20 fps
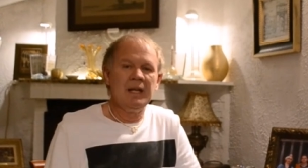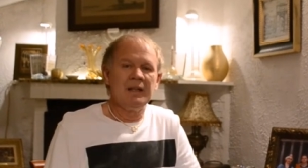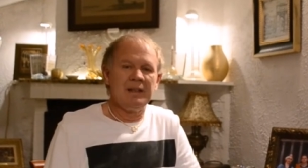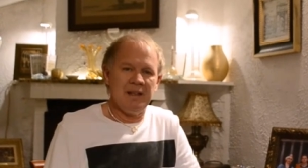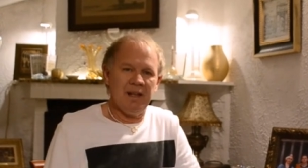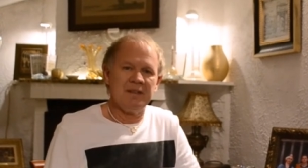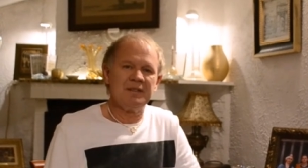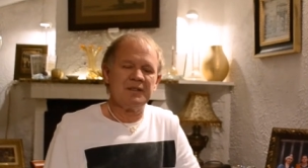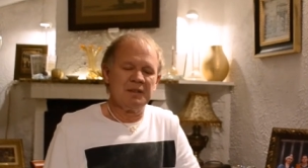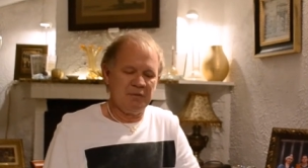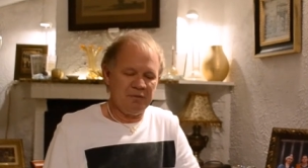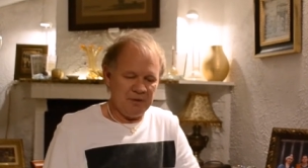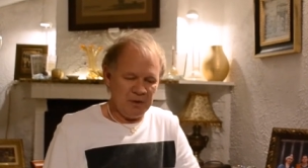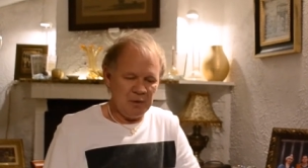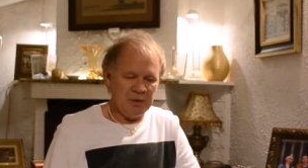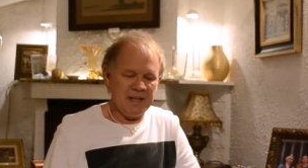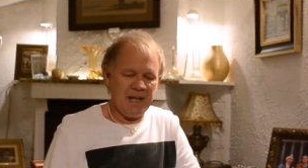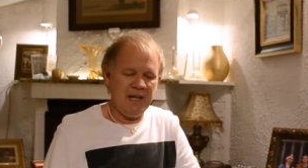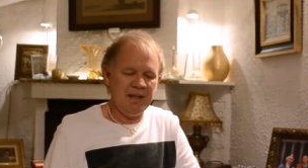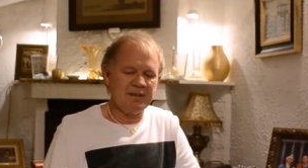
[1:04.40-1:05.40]
Yes, a
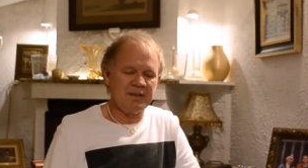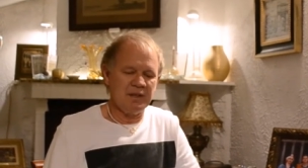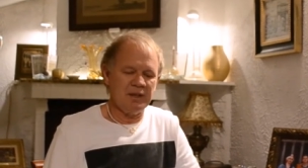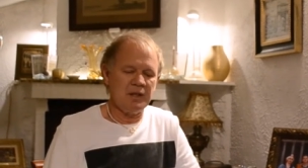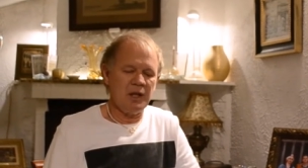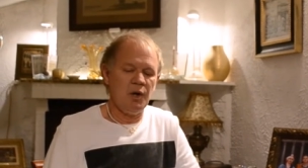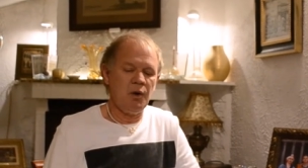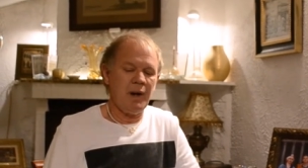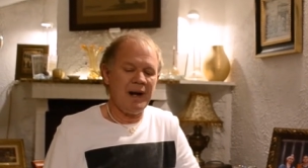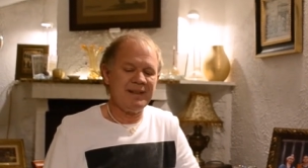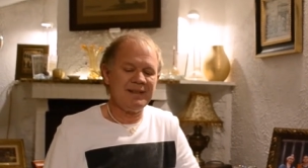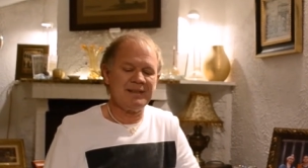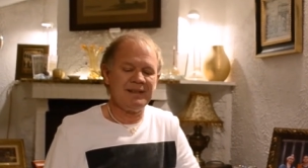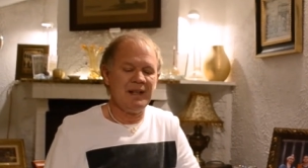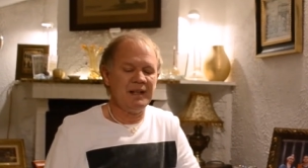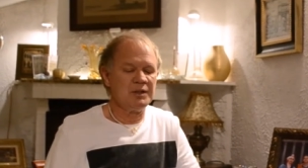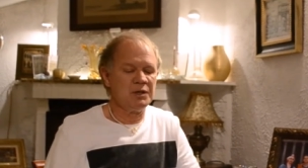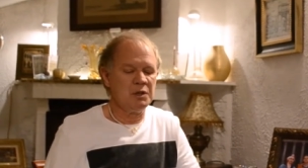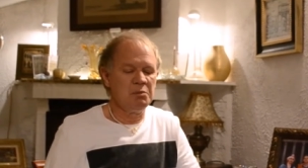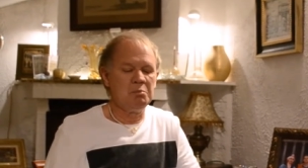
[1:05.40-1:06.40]
few days ago I
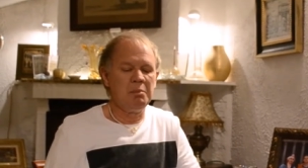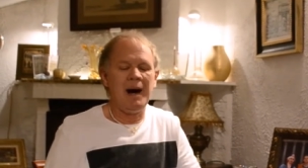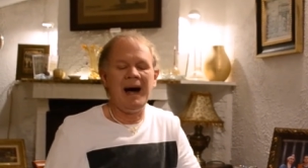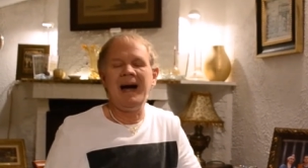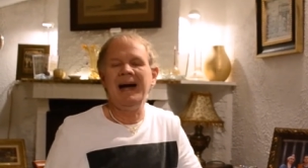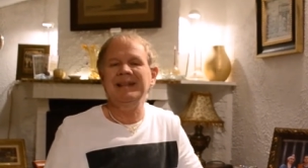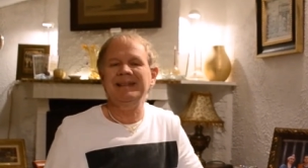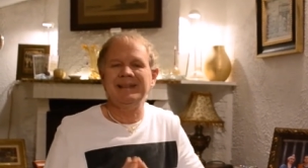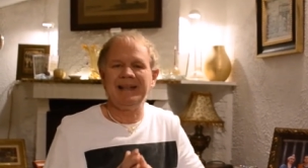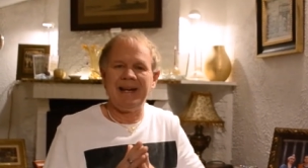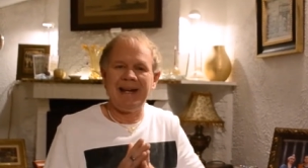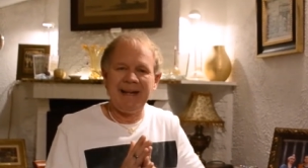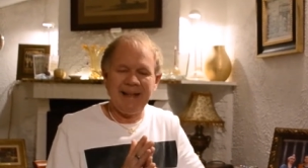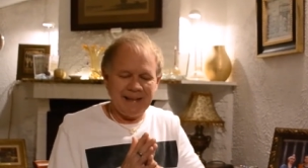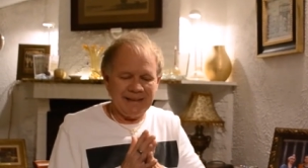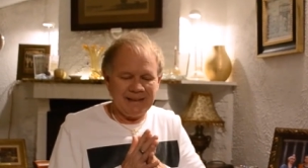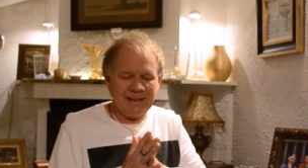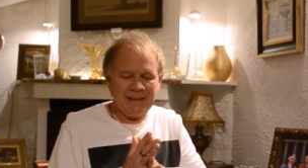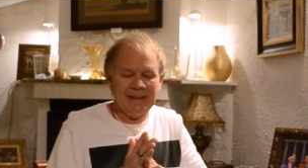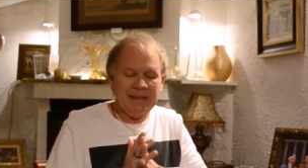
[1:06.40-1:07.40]
said goodbye to
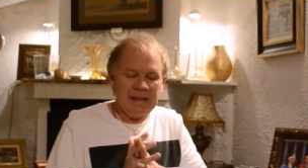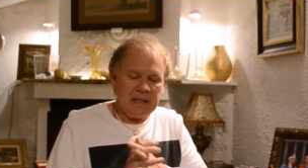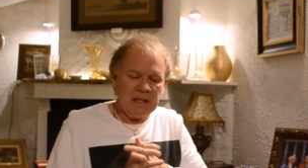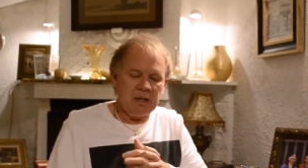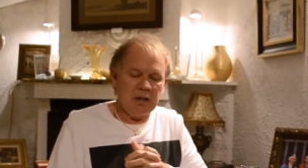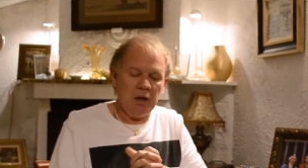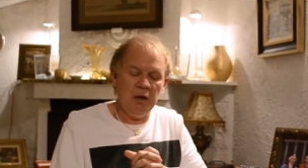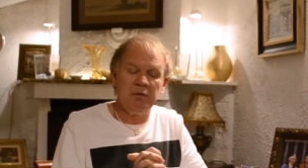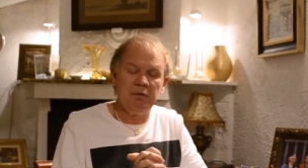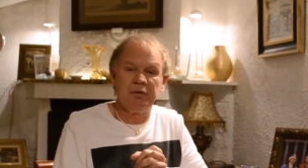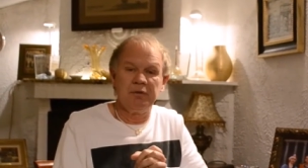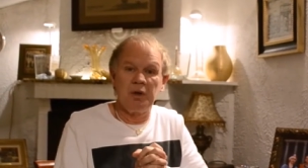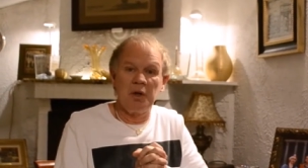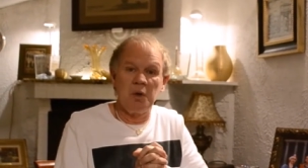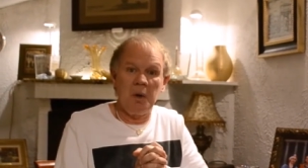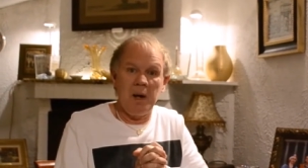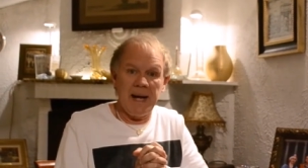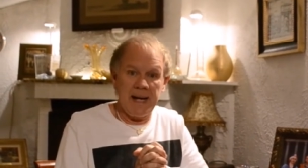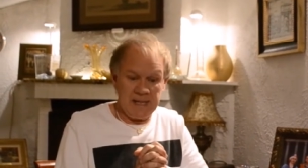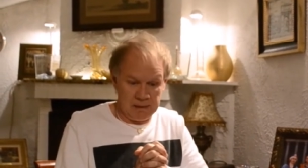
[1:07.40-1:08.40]
Andy and Nico for a
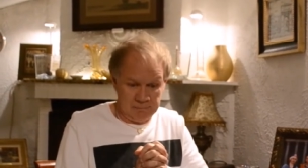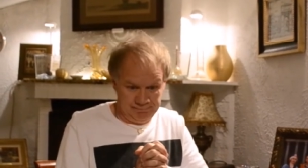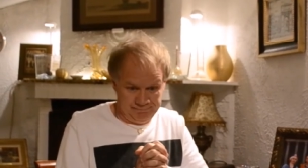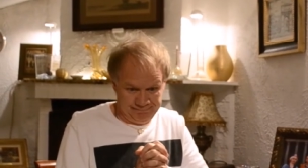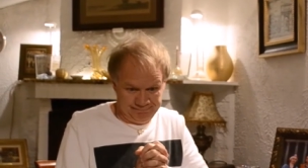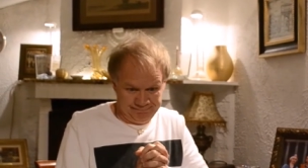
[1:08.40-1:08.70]
while.